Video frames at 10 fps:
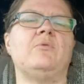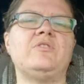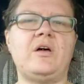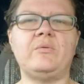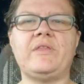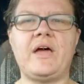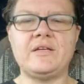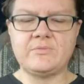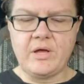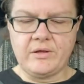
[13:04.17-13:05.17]
will tell with that
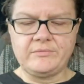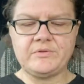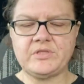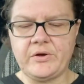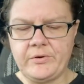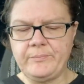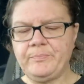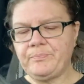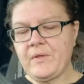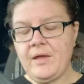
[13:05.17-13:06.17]
as well. So
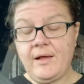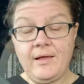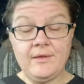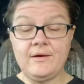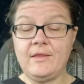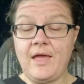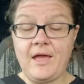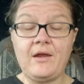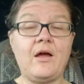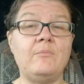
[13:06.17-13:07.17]
other than
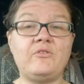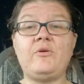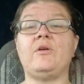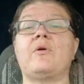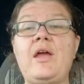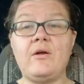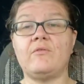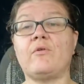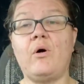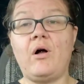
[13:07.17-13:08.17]
that, I'm doing great
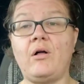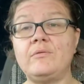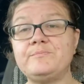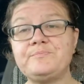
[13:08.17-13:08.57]
overall.